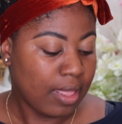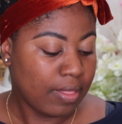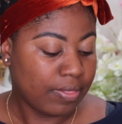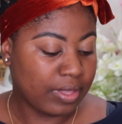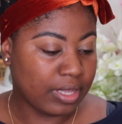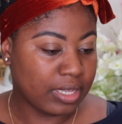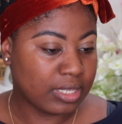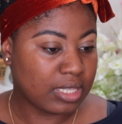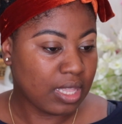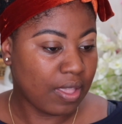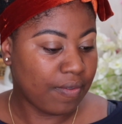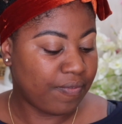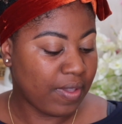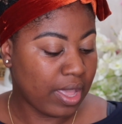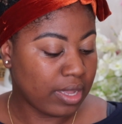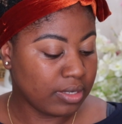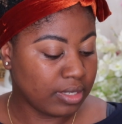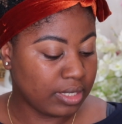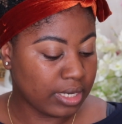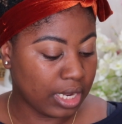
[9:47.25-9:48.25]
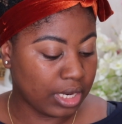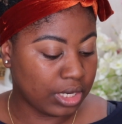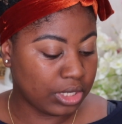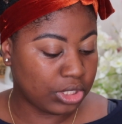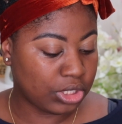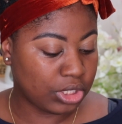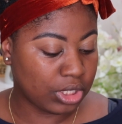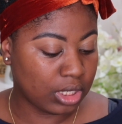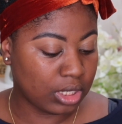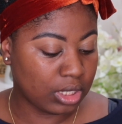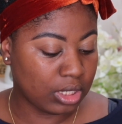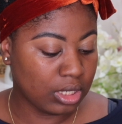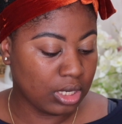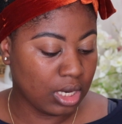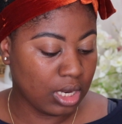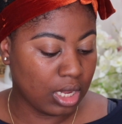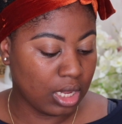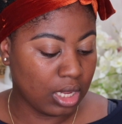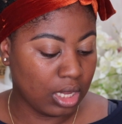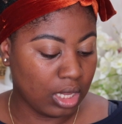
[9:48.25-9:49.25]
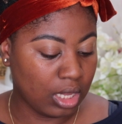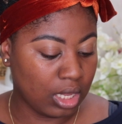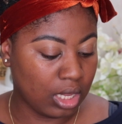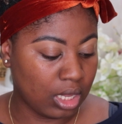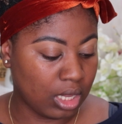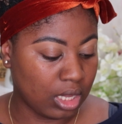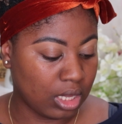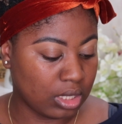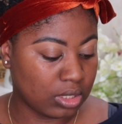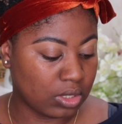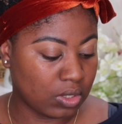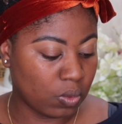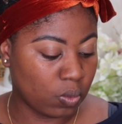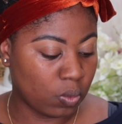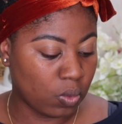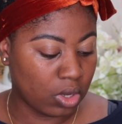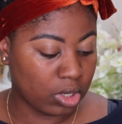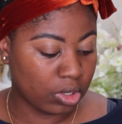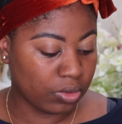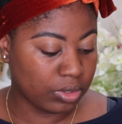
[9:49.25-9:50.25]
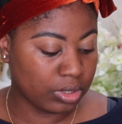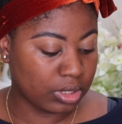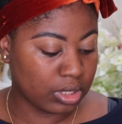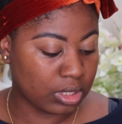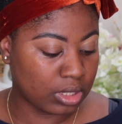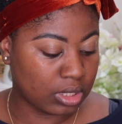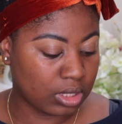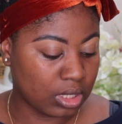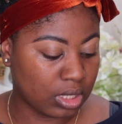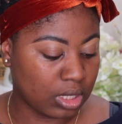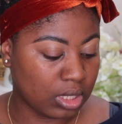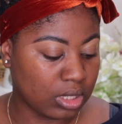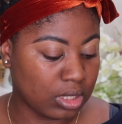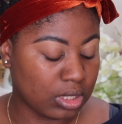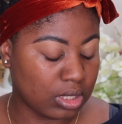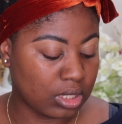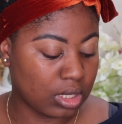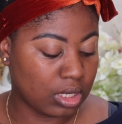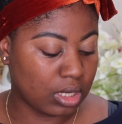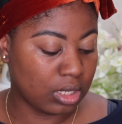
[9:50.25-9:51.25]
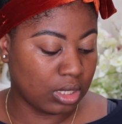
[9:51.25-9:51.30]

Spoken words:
this foundation is water resistant